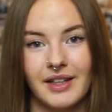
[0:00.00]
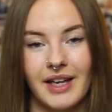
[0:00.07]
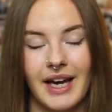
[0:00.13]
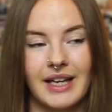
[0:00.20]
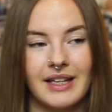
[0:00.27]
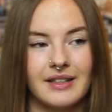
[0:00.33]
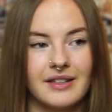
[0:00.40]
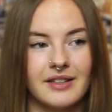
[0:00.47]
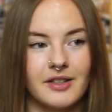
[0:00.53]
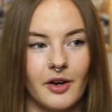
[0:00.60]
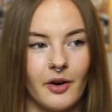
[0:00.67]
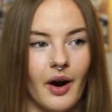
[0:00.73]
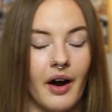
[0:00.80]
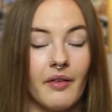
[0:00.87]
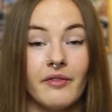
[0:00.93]
And
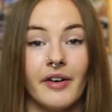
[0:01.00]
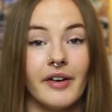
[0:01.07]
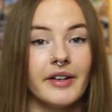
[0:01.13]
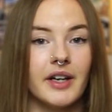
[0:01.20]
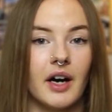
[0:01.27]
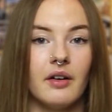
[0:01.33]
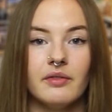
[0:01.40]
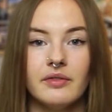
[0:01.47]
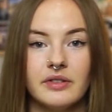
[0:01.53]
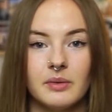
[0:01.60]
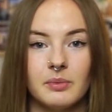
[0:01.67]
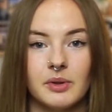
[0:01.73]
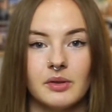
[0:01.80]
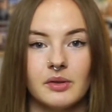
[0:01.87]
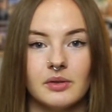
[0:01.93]
so I'm very
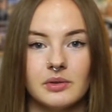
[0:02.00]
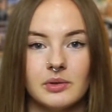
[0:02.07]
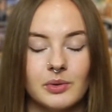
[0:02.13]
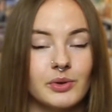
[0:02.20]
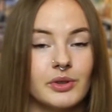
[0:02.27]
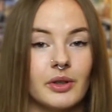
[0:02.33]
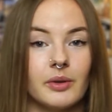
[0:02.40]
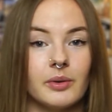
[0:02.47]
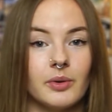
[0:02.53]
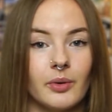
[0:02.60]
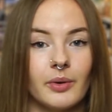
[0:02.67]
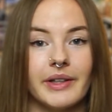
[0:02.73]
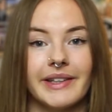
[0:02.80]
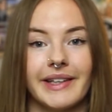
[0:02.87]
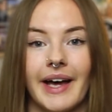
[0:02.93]
comfortable also
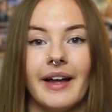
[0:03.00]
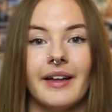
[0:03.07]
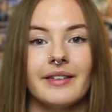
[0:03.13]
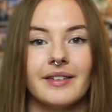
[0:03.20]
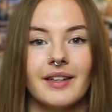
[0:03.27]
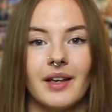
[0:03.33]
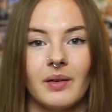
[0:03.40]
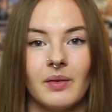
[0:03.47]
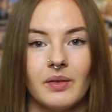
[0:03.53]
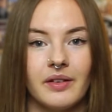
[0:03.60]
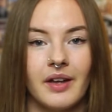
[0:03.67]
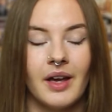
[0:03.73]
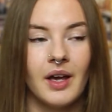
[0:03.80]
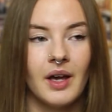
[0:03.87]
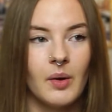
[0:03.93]
doing that and
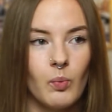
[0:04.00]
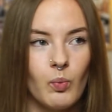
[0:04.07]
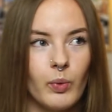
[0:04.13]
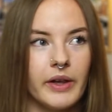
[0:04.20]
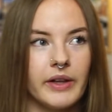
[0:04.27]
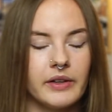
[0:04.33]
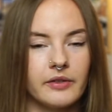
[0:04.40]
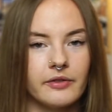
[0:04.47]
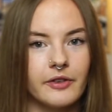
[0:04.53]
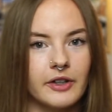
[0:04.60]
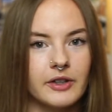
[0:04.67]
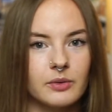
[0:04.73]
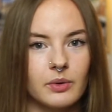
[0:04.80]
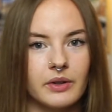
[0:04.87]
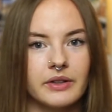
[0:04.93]
being the
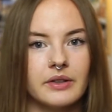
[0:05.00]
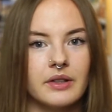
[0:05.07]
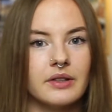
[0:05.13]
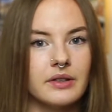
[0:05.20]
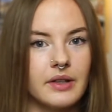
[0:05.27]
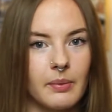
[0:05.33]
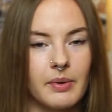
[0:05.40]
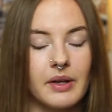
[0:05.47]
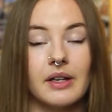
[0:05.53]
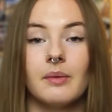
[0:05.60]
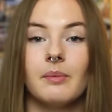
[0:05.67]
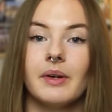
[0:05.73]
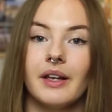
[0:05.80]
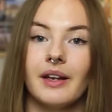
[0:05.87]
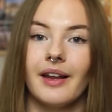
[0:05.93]
first one to step in and
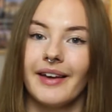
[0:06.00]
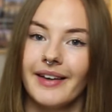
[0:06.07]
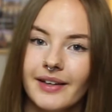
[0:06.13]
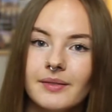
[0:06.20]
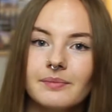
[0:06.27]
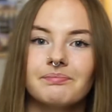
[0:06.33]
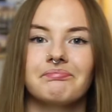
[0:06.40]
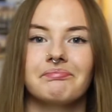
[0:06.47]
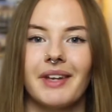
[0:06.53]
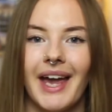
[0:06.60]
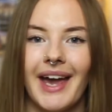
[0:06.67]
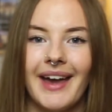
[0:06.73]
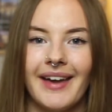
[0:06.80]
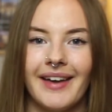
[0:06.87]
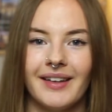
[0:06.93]
being like,
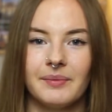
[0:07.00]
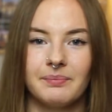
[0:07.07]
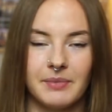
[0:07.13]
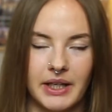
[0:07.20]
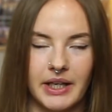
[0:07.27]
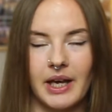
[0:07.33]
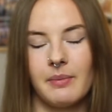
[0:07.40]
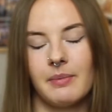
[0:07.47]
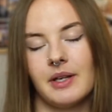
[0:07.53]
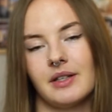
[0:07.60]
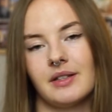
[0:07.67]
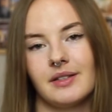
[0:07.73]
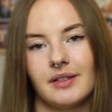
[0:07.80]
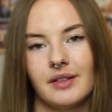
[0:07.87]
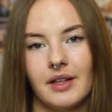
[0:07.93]
hey, my name
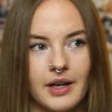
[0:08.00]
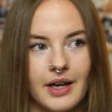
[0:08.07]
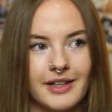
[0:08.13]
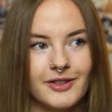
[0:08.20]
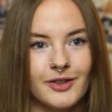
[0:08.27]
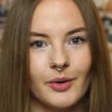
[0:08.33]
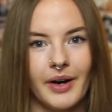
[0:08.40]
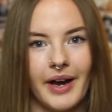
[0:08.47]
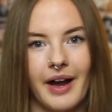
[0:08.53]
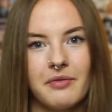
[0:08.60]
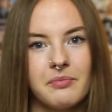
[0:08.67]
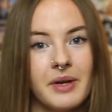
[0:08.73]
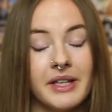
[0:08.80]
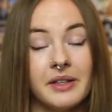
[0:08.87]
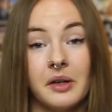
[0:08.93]
is. And so I have
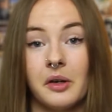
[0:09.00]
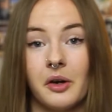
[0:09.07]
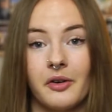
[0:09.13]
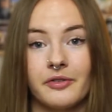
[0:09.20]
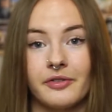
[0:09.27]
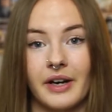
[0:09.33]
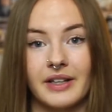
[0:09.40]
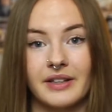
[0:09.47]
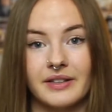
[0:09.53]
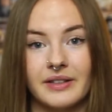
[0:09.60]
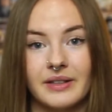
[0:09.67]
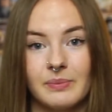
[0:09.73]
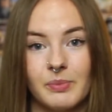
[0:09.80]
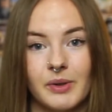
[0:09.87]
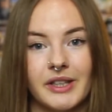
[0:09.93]
made a lot of
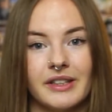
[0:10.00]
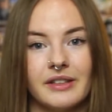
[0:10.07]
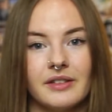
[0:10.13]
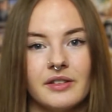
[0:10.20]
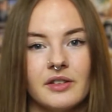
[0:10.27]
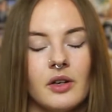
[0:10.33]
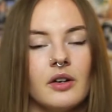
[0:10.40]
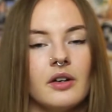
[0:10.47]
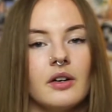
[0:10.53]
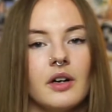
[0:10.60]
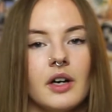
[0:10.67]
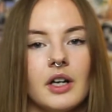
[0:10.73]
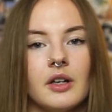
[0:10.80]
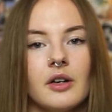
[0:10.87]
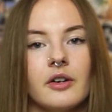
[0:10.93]
friends, but not
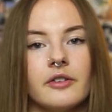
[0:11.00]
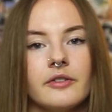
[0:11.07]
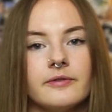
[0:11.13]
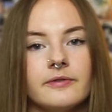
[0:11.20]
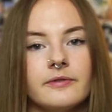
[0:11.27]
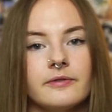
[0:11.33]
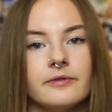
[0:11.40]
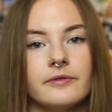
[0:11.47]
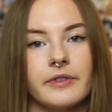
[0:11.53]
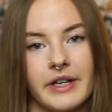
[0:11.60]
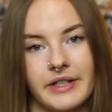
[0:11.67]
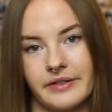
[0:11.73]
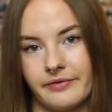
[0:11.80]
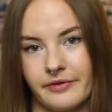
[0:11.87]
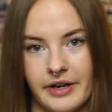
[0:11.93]
a lot of
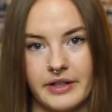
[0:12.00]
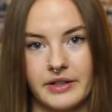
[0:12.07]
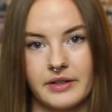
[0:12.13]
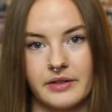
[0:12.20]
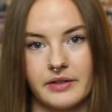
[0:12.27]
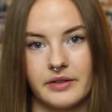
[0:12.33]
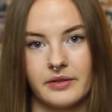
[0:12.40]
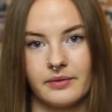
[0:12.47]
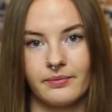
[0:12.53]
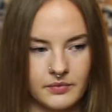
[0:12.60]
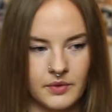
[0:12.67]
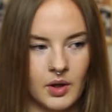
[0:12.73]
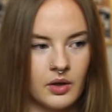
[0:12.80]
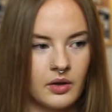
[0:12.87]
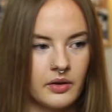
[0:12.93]
friends.
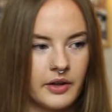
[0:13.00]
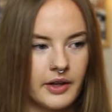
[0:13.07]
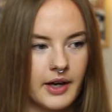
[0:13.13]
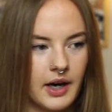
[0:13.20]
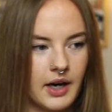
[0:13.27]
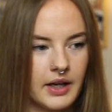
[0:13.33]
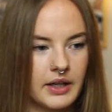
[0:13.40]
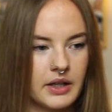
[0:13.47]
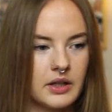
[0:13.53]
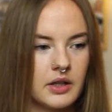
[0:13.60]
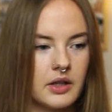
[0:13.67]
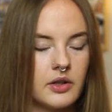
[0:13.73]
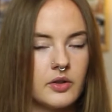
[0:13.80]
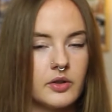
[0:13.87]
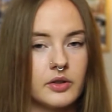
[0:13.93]
Not the kind
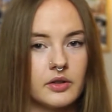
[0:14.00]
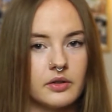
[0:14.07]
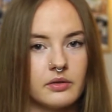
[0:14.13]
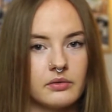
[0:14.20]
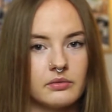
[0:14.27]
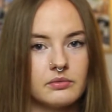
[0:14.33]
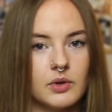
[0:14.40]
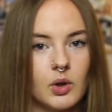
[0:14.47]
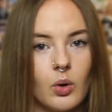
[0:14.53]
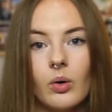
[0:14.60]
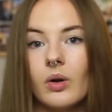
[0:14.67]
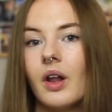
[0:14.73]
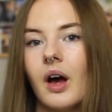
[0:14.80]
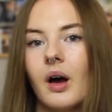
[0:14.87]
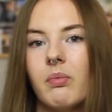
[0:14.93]
that you can
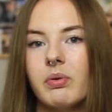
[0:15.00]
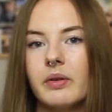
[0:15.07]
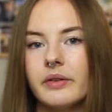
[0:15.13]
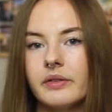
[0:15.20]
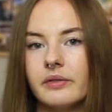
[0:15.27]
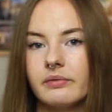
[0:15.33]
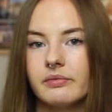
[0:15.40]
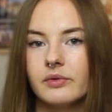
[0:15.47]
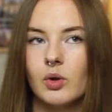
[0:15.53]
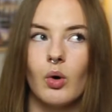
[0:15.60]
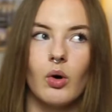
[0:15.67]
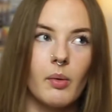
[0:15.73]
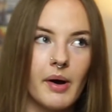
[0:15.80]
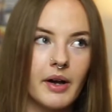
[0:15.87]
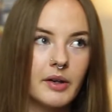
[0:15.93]
call up and
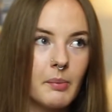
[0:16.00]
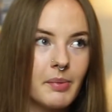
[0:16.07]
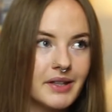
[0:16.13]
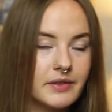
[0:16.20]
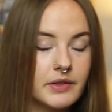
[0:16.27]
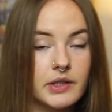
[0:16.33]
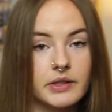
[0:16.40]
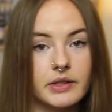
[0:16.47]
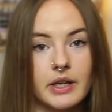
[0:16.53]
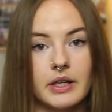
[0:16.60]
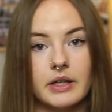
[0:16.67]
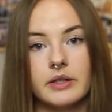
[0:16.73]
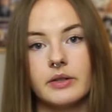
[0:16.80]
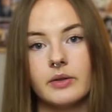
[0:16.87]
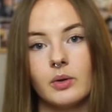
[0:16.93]
talk about your
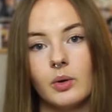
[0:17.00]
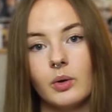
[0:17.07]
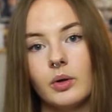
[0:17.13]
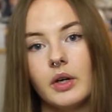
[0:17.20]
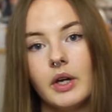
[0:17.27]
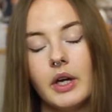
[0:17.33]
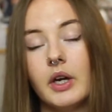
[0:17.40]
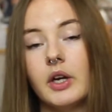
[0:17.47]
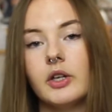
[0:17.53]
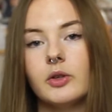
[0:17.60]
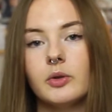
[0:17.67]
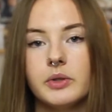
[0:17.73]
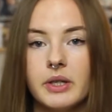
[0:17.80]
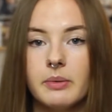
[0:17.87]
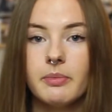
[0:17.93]
businesses or your
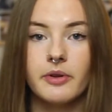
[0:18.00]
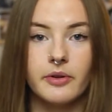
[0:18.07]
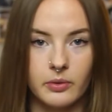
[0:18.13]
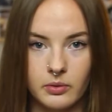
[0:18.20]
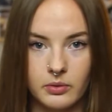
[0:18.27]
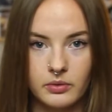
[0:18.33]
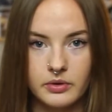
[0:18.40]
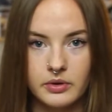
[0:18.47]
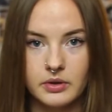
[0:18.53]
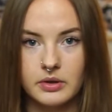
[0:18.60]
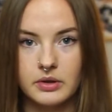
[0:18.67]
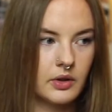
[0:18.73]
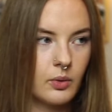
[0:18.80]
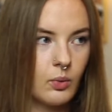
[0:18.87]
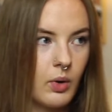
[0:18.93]
deep thoughts,
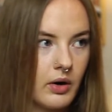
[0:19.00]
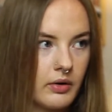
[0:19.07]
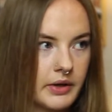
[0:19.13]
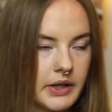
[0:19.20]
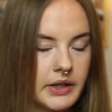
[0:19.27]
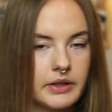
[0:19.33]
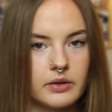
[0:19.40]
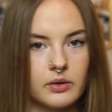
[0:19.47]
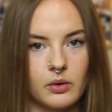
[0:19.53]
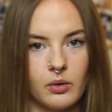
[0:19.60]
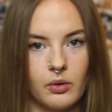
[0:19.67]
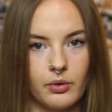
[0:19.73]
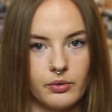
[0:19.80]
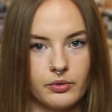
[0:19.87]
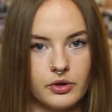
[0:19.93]
your worries,
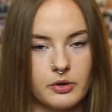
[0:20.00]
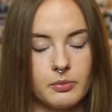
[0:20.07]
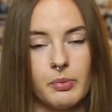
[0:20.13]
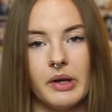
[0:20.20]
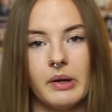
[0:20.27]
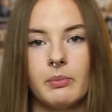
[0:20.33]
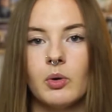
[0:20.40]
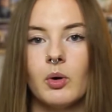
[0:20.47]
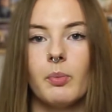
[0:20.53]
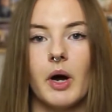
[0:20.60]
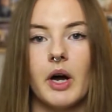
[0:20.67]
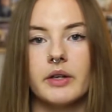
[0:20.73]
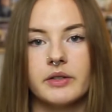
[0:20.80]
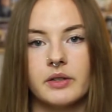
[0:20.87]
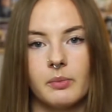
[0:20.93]
or just being more
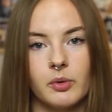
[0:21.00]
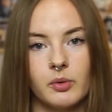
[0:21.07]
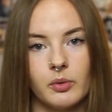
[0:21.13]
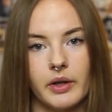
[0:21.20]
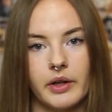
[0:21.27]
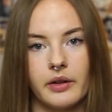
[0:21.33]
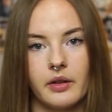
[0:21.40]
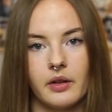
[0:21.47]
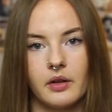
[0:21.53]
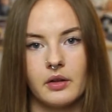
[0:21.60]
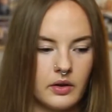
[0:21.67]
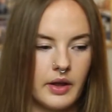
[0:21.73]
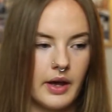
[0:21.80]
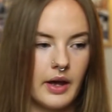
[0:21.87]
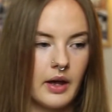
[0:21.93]
personable with.
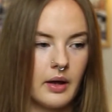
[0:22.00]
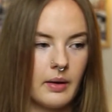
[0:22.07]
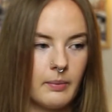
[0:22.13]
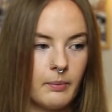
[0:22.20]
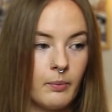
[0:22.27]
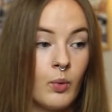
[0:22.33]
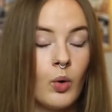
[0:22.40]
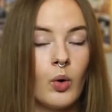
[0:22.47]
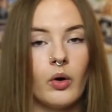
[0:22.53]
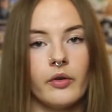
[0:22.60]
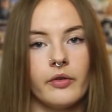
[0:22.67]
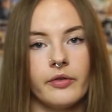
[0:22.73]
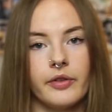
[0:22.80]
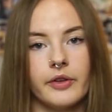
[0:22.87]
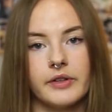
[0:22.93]
They're more
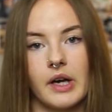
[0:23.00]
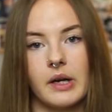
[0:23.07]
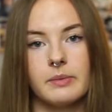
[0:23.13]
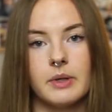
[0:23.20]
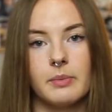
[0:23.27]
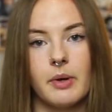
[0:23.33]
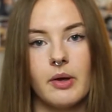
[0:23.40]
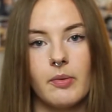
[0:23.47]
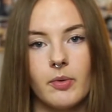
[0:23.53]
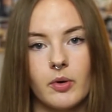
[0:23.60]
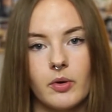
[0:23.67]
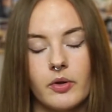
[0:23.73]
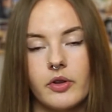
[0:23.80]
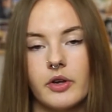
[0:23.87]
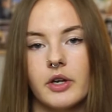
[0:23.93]
of the types of
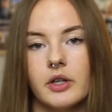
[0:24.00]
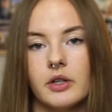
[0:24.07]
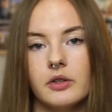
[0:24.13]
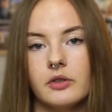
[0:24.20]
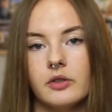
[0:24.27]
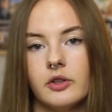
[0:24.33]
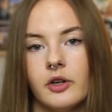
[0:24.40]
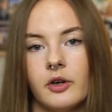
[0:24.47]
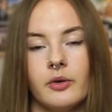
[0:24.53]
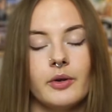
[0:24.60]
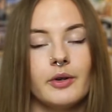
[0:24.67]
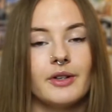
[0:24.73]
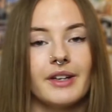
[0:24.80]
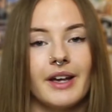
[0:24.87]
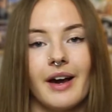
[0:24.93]
people that, you know, you
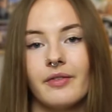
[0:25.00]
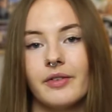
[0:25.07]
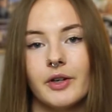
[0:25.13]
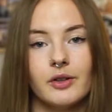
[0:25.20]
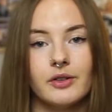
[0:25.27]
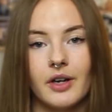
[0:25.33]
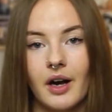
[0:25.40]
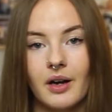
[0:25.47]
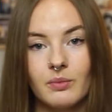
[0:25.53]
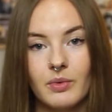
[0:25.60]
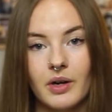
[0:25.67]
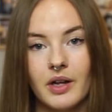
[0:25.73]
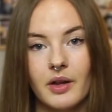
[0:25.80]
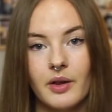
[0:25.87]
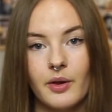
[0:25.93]
can have a good time
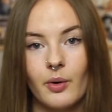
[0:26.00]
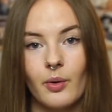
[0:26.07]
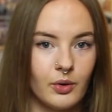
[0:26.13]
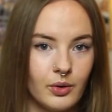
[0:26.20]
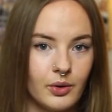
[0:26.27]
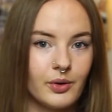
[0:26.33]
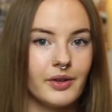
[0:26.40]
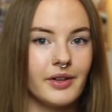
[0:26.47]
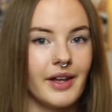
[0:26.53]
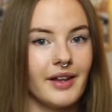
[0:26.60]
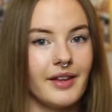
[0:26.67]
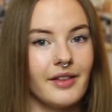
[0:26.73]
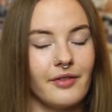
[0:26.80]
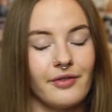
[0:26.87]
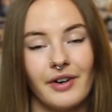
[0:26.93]
with, or they're
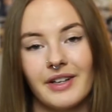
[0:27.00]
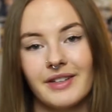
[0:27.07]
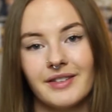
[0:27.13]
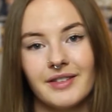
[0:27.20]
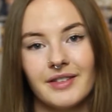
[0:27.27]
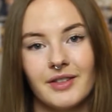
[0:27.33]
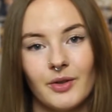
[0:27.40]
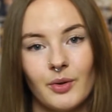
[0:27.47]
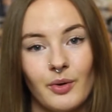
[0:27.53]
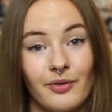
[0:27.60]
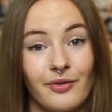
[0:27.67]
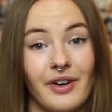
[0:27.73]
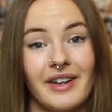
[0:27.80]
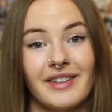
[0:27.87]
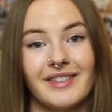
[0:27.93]
the friends who are
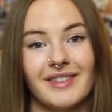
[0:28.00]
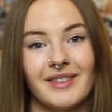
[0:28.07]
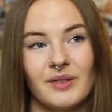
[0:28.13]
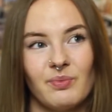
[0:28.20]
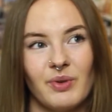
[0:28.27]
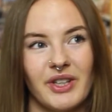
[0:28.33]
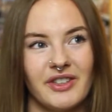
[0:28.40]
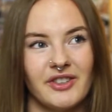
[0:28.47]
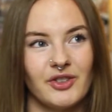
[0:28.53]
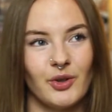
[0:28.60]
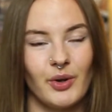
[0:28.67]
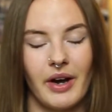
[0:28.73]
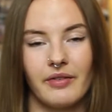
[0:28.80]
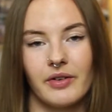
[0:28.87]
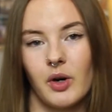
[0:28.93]
friends because you
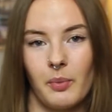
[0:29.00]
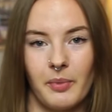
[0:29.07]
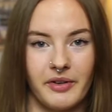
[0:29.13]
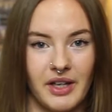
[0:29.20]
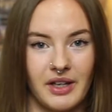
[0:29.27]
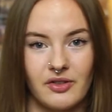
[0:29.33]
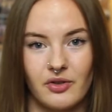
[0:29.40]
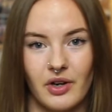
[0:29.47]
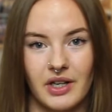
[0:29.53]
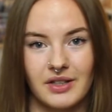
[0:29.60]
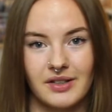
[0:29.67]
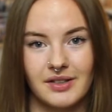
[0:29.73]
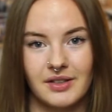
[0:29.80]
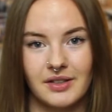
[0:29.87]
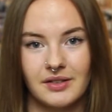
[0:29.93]
have a common
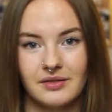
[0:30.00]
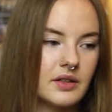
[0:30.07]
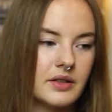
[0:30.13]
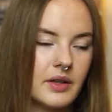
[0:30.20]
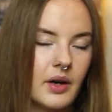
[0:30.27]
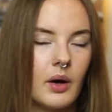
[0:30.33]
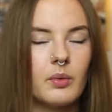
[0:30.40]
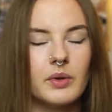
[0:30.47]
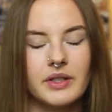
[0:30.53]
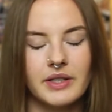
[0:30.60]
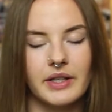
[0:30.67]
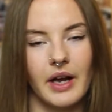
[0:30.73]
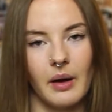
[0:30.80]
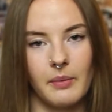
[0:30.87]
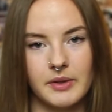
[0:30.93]
interest. So I wouldn't
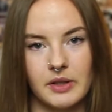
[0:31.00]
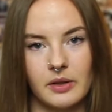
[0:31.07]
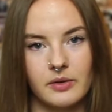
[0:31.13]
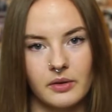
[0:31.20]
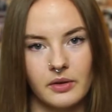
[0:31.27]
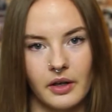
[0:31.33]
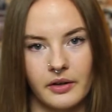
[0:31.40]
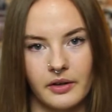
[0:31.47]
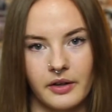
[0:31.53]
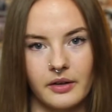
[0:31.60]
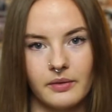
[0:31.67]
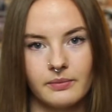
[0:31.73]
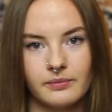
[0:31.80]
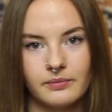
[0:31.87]
say I'm a total loner.